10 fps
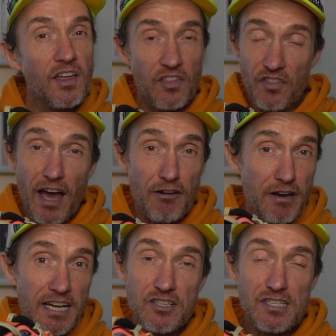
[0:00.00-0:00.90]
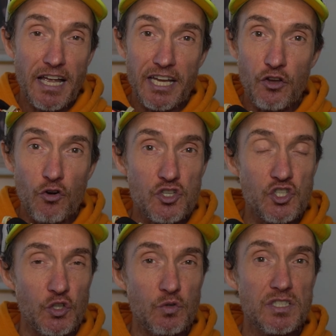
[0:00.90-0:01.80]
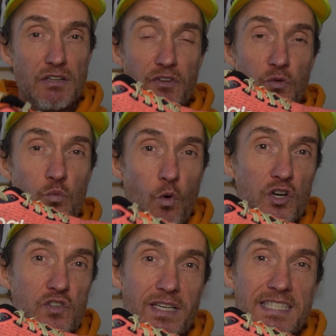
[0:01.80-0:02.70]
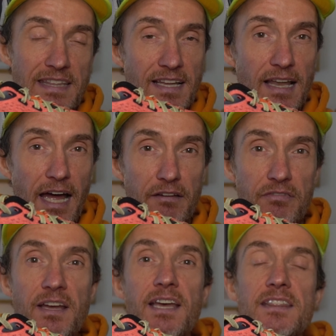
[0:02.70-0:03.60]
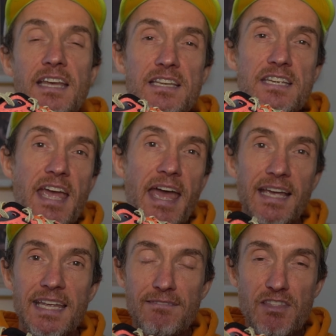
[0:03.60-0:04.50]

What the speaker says: That really doesn't like your shoes, and if you want to extend the life, then yeah, give